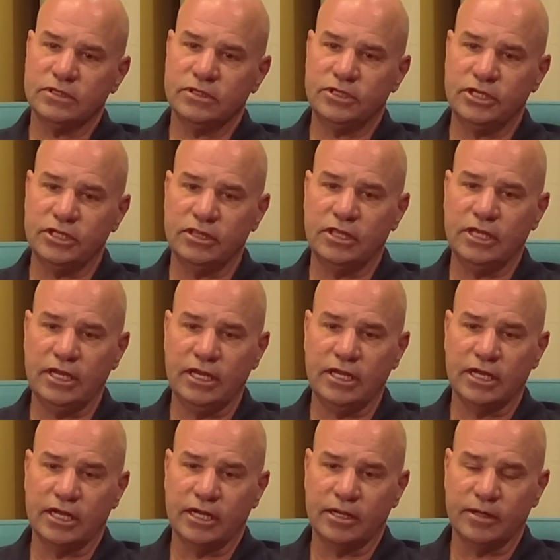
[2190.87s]
did
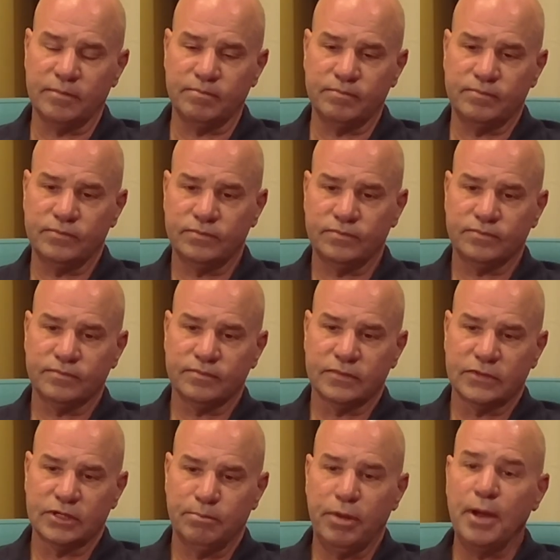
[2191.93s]
the
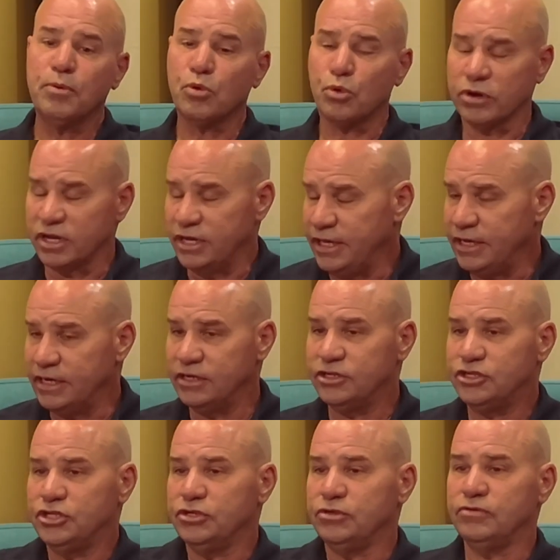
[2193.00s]
paperwork needed
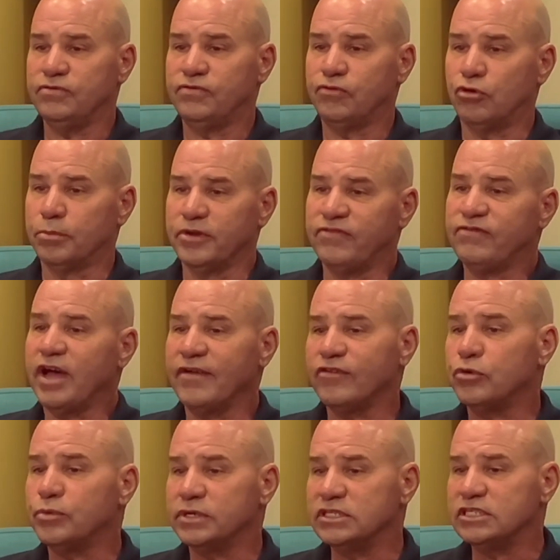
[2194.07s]
to form a
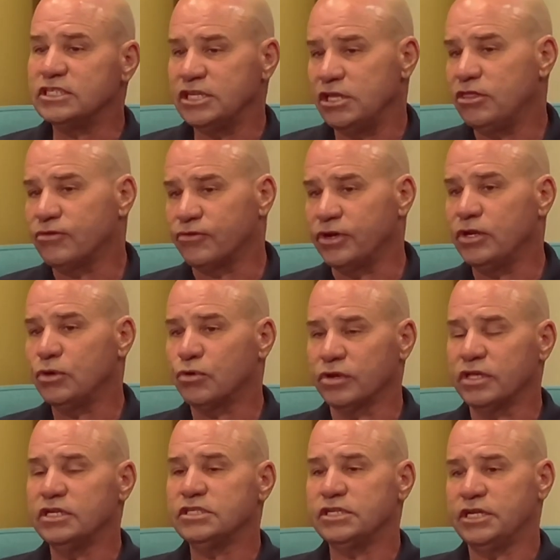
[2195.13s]
501c3
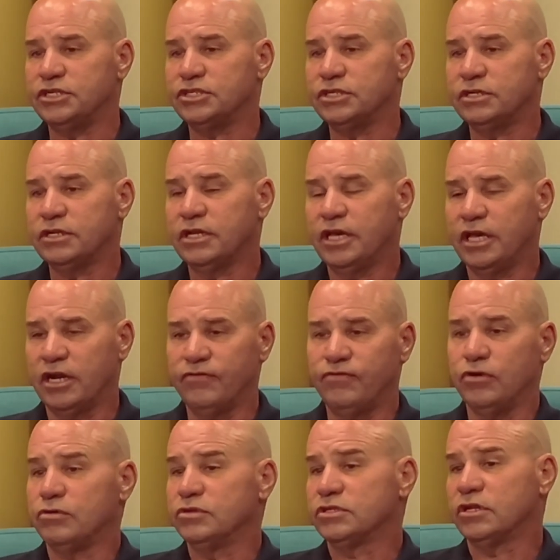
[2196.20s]
organization, and I
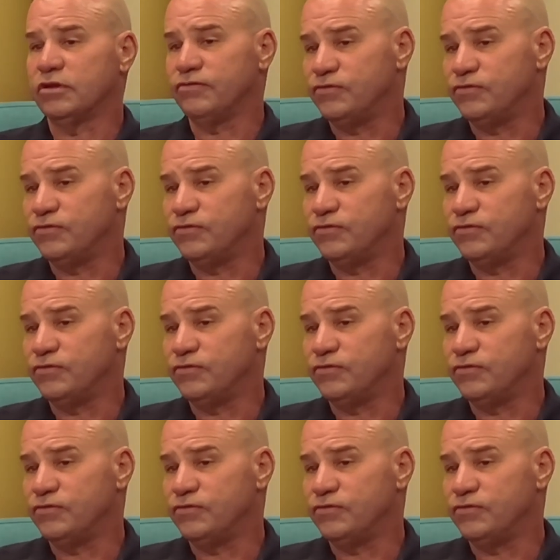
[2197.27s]
focused on